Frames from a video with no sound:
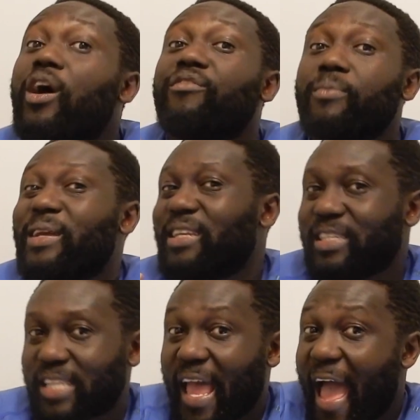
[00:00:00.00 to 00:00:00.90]
government
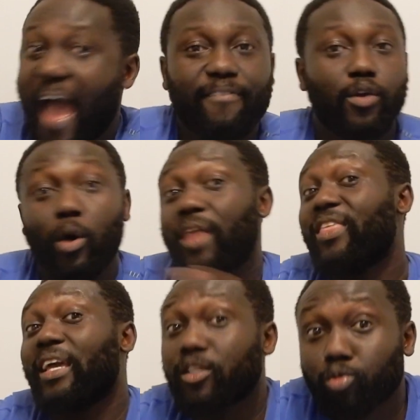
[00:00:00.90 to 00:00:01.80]
doesn't have you, I
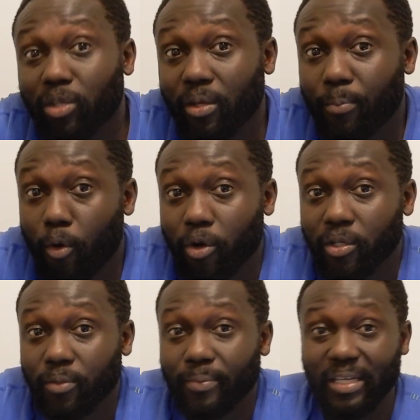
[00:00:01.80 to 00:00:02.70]
think, is really
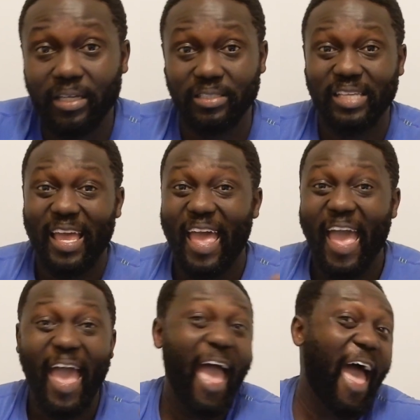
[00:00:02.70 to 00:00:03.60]
important, because
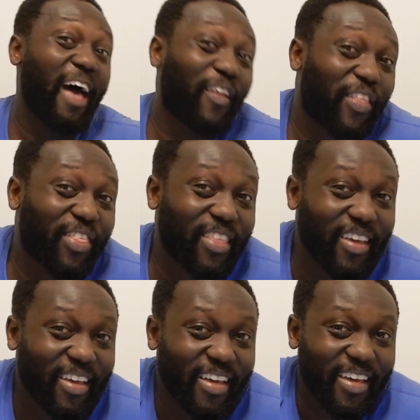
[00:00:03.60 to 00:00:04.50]
health
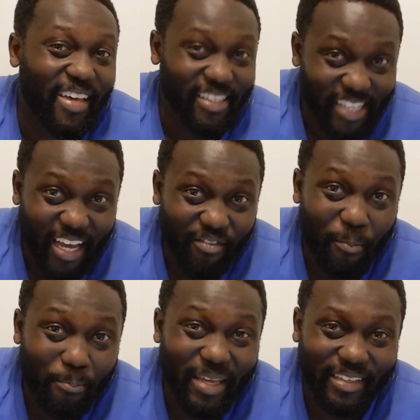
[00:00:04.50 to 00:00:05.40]
is kind of a
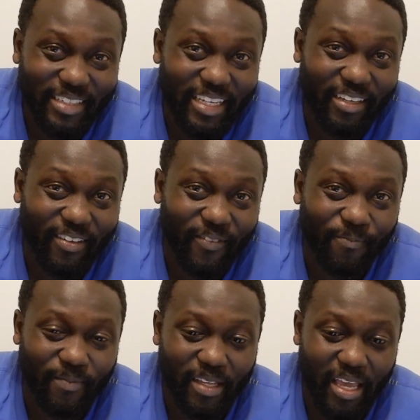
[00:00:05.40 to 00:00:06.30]
big deal.
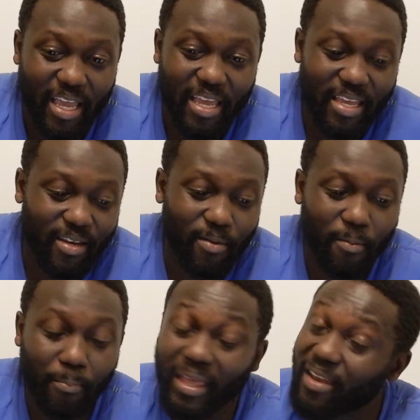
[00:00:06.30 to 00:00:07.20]

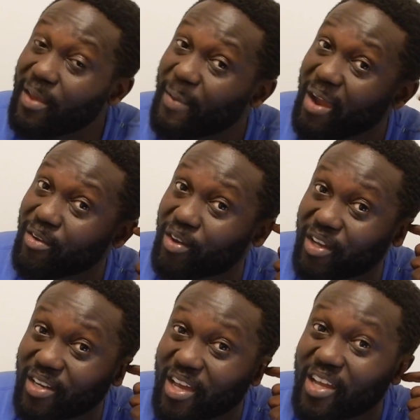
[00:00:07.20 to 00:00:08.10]
And Planned
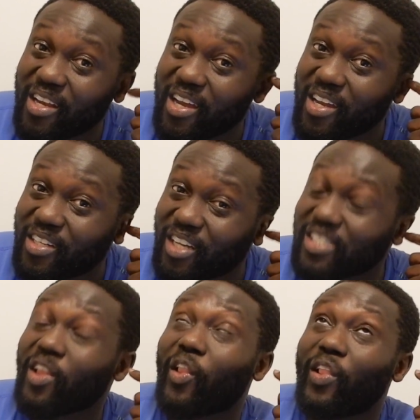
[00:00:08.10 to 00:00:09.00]
Parenthood
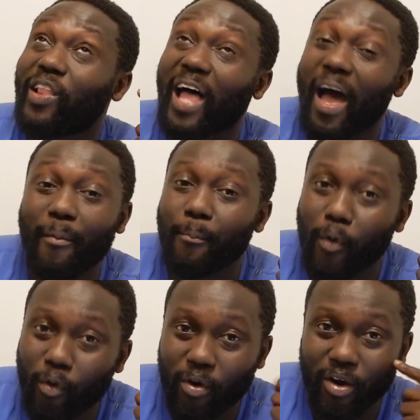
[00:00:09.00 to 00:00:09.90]
does a lot
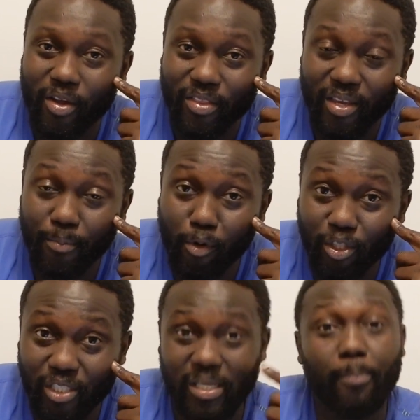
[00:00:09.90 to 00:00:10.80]
more than
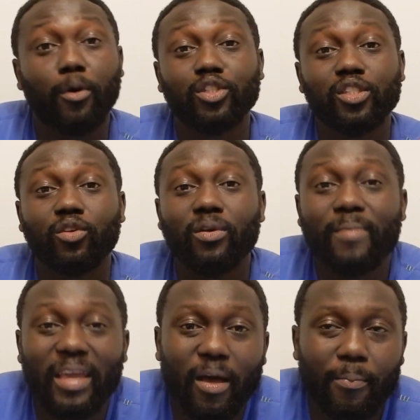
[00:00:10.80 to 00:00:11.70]
abortions. Abortions only
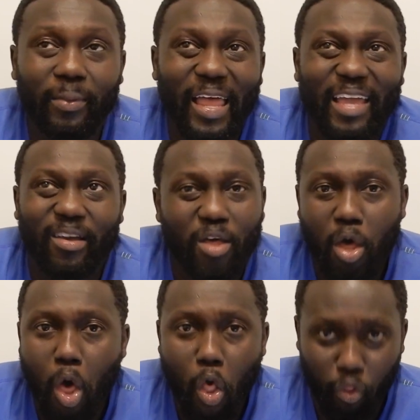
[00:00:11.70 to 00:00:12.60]
make up like
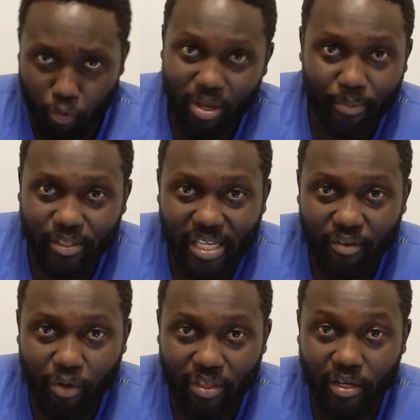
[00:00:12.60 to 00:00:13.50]
three percent
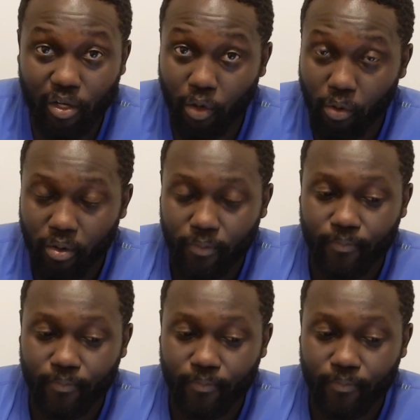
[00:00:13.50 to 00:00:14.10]
of what they do.